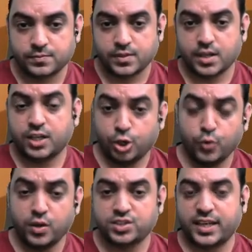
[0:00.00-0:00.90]
At a
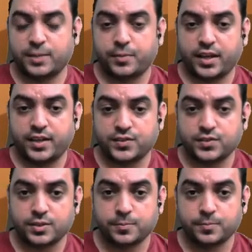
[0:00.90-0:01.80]
lower strike
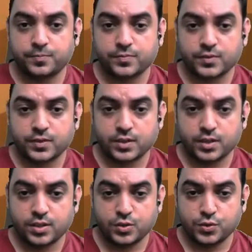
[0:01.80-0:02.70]
price,
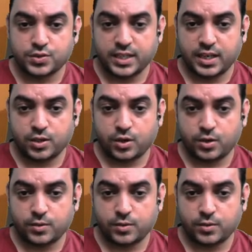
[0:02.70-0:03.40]
you sell call.